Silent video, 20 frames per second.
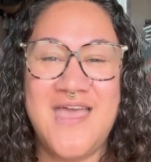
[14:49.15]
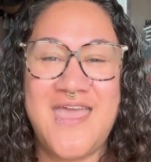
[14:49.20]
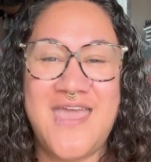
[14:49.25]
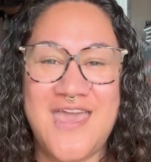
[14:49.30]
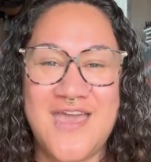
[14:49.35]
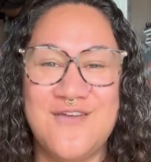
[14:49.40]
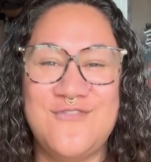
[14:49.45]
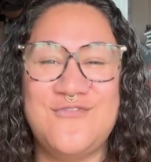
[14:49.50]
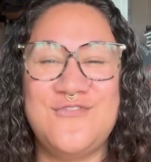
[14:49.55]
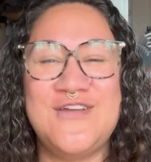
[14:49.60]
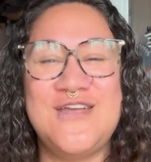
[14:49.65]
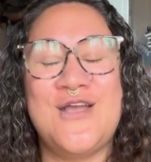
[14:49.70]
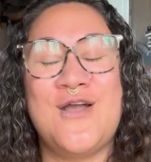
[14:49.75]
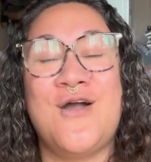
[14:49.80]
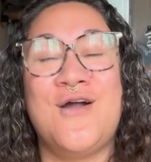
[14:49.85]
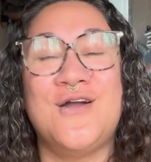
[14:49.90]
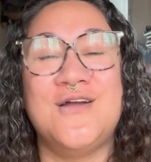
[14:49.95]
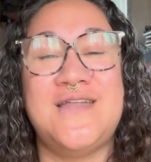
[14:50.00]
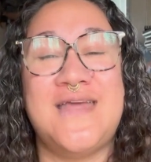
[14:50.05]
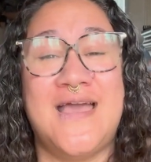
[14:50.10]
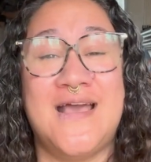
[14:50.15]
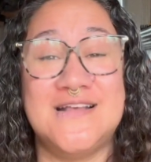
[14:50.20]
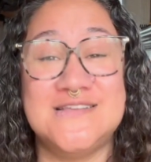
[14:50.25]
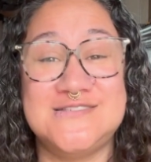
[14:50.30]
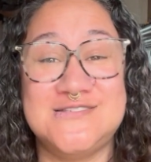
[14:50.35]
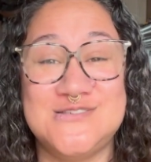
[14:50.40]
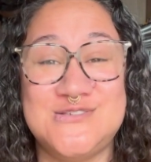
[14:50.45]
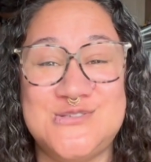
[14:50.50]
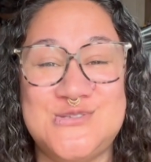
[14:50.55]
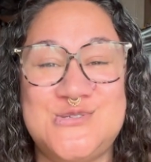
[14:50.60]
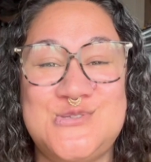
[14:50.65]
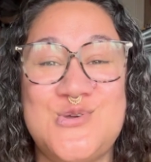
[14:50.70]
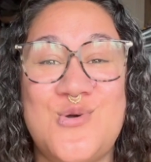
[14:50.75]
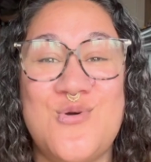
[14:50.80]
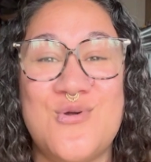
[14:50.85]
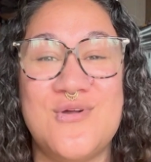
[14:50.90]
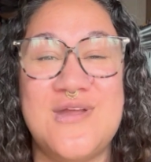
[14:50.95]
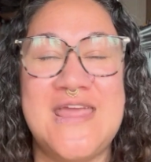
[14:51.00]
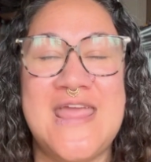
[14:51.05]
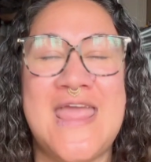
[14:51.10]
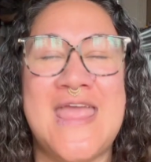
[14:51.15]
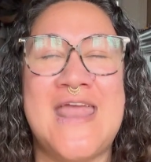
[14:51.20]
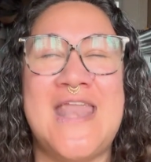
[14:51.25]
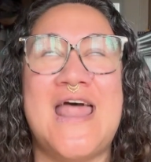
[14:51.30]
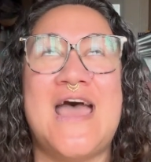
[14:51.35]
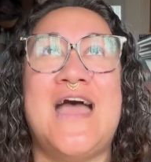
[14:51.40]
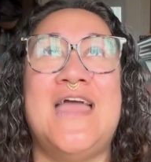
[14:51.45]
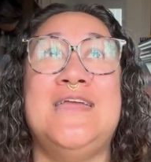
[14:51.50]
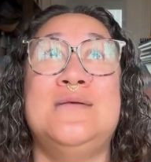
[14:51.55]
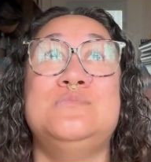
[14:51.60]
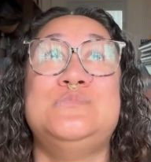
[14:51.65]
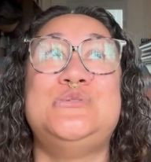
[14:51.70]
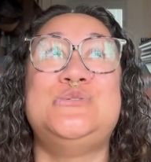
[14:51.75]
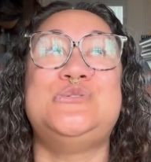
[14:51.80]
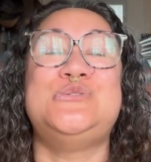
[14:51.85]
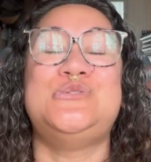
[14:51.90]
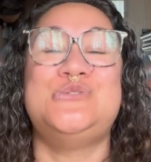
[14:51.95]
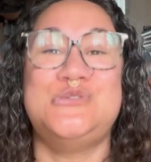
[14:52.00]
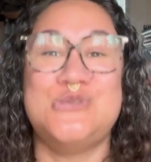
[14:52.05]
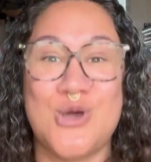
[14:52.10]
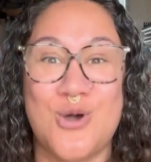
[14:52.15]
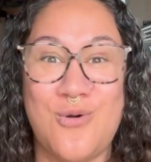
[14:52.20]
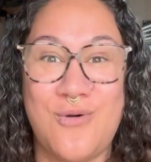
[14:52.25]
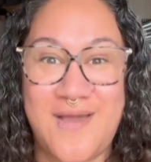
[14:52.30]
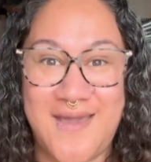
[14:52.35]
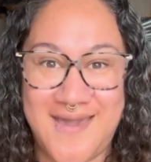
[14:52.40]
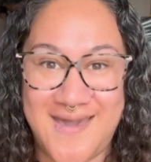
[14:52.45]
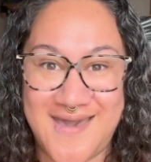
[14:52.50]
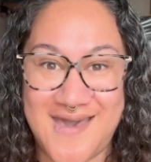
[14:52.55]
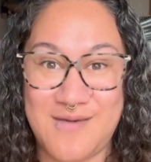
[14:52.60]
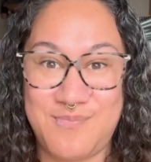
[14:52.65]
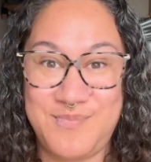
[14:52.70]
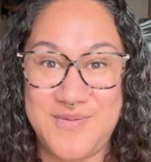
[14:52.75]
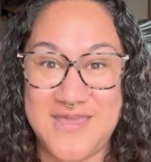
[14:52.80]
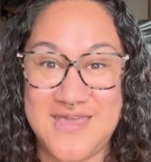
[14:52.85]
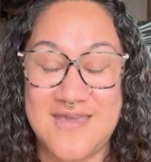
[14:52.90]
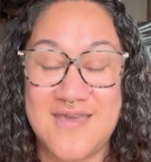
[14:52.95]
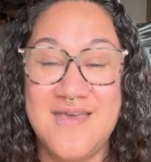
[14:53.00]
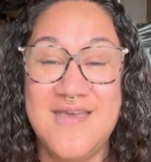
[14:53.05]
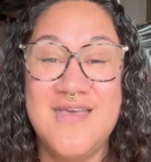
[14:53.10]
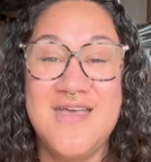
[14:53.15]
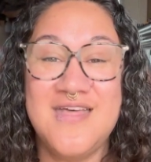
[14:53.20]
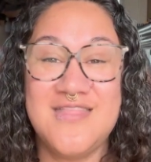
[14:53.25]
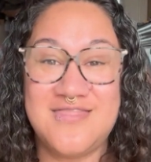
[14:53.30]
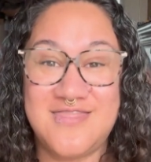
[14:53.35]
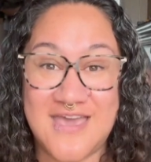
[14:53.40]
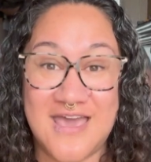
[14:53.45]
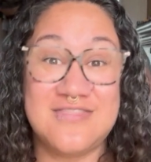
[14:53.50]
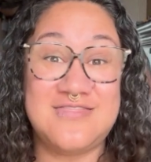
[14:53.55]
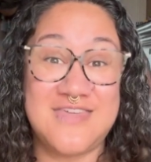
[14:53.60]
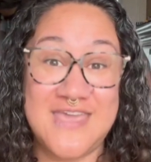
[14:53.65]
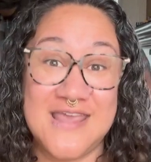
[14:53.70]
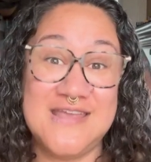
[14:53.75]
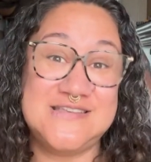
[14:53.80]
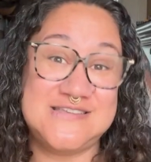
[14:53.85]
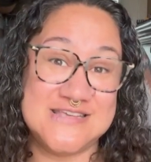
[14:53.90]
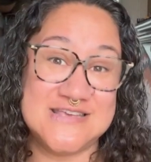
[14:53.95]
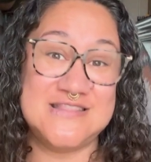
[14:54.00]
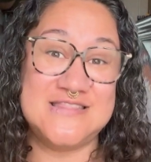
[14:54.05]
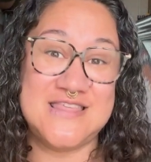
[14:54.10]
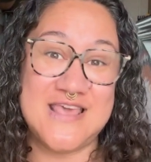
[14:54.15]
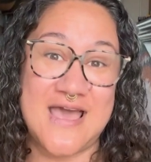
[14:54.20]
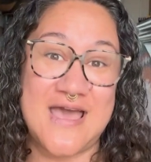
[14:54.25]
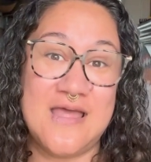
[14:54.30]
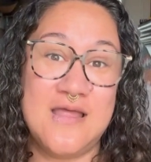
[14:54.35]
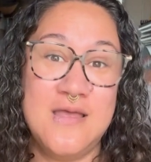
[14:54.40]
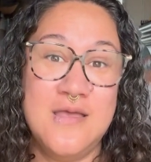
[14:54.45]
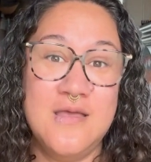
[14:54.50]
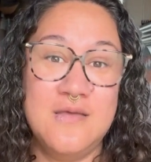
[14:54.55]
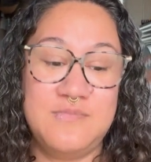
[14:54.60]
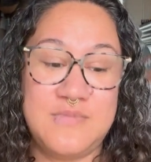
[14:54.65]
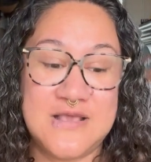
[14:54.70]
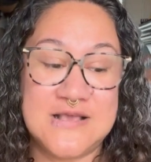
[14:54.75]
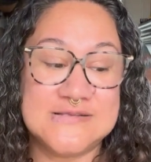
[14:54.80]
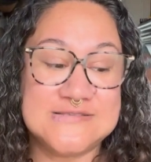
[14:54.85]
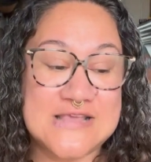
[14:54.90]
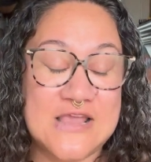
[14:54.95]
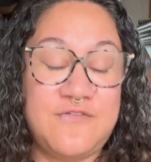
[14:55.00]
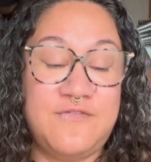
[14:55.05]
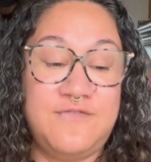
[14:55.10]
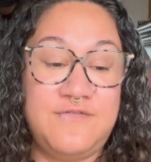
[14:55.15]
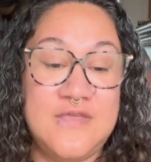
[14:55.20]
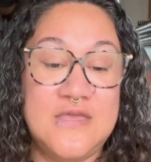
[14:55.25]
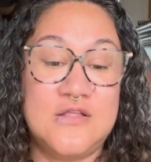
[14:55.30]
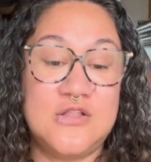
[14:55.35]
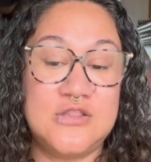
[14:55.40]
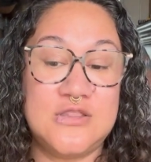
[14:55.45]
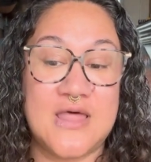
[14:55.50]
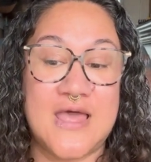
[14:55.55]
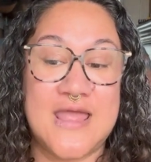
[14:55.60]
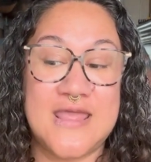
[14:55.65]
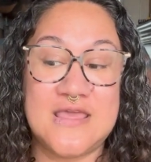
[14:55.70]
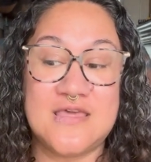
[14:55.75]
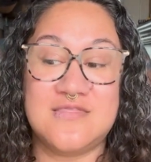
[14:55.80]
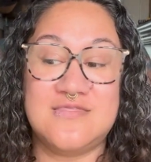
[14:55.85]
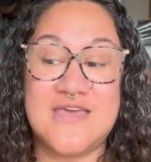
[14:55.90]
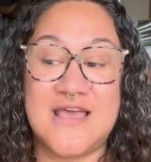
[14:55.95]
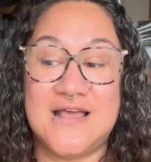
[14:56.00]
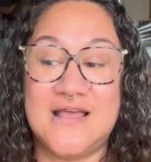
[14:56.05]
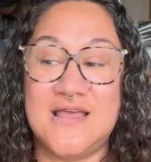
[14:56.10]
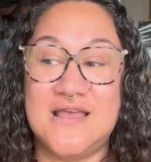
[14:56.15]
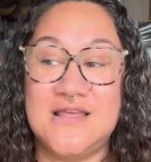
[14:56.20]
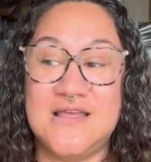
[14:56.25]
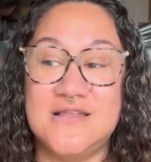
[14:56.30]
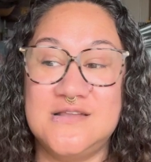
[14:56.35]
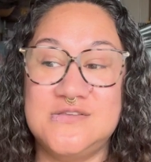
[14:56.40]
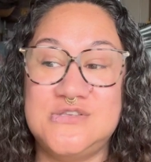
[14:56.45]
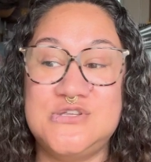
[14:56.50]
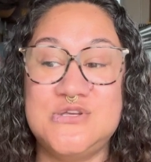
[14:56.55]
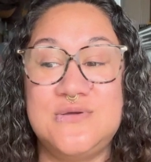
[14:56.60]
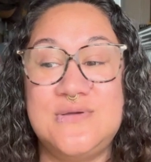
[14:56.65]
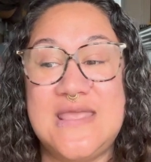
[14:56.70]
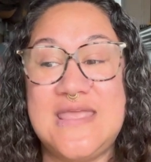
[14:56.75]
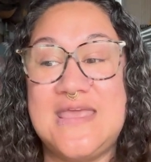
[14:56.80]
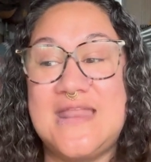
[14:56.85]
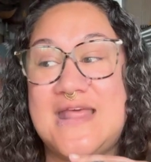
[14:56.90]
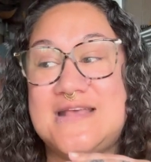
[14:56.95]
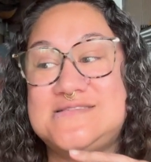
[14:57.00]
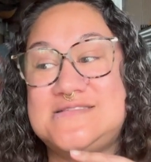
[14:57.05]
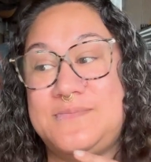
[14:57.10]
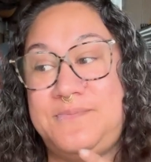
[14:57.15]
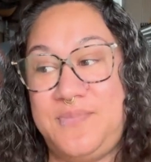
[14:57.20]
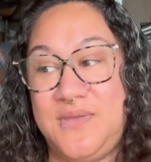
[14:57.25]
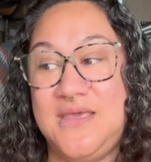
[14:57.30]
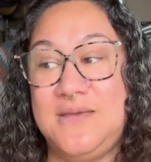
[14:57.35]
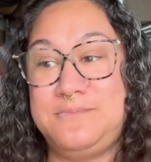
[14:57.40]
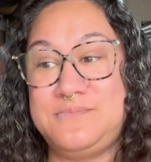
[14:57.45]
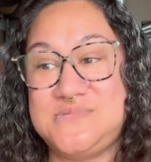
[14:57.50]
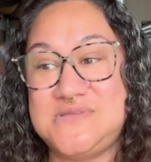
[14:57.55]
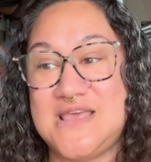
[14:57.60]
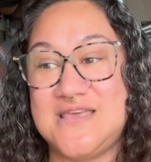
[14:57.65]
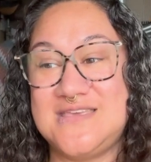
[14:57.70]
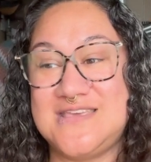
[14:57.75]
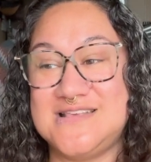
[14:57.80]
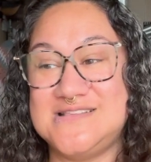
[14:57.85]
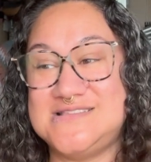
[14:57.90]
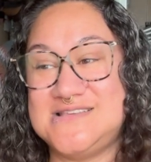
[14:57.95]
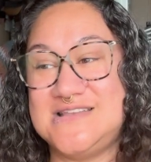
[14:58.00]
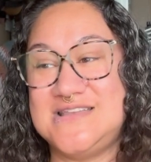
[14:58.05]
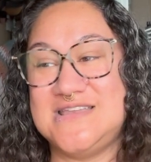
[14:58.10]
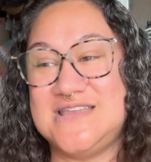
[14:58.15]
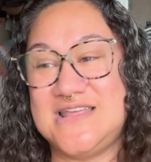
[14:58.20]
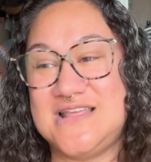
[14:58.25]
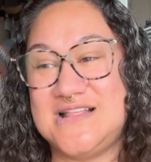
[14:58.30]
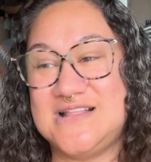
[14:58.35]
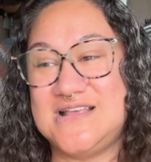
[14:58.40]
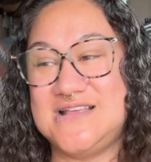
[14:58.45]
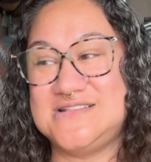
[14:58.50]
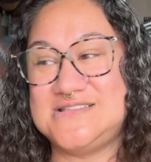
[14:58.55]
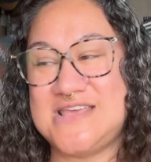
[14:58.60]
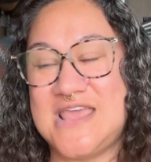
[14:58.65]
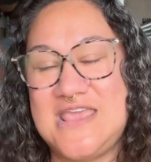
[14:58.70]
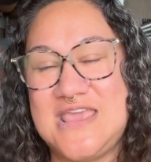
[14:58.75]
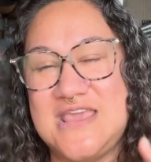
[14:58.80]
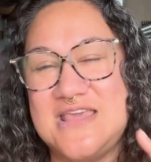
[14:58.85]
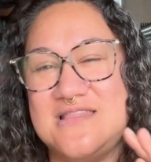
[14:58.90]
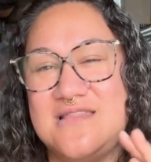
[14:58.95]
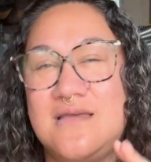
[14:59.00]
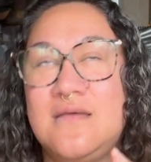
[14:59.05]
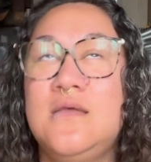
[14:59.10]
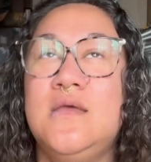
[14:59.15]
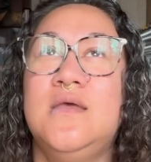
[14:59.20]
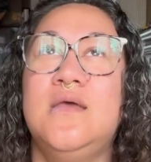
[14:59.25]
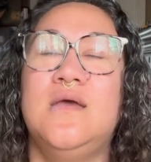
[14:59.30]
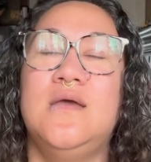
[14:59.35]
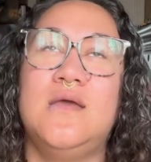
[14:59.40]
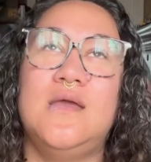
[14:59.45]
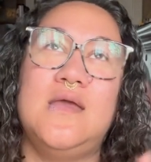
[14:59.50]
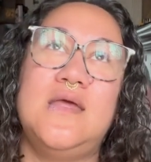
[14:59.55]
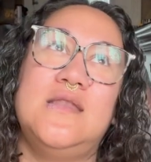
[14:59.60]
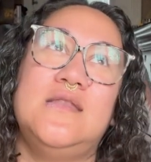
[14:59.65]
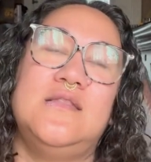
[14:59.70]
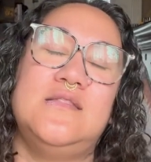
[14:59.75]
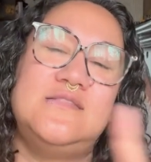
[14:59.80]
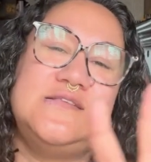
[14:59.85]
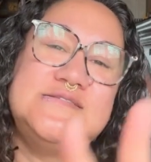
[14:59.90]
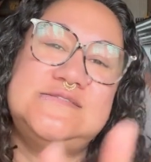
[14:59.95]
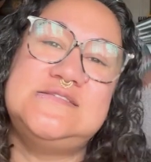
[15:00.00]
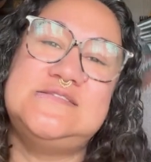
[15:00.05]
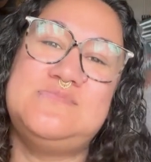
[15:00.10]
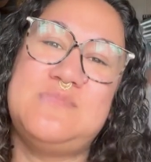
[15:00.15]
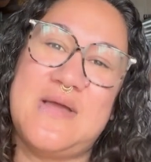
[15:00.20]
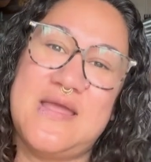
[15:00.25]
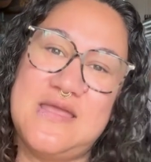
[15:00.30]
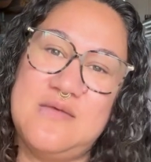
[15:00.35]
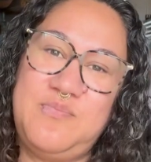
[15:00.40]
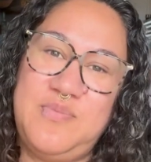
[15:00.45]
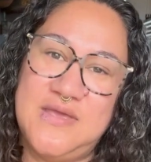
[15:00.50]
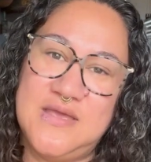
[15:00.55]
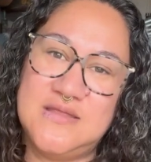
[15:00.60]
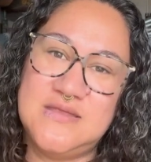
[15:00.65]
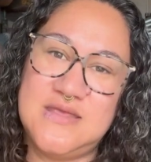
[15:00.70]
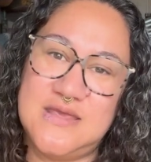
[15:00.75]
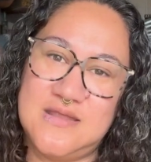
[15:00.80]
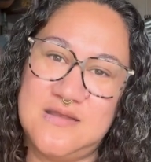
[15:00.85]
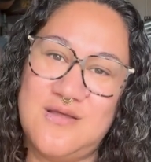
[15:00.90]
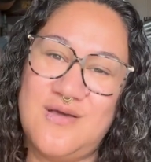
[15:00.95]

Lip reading: Every card has a story, and I am so happy that they did that, because I feel like that doing it as a pip deck is in taking, and this is my opinion,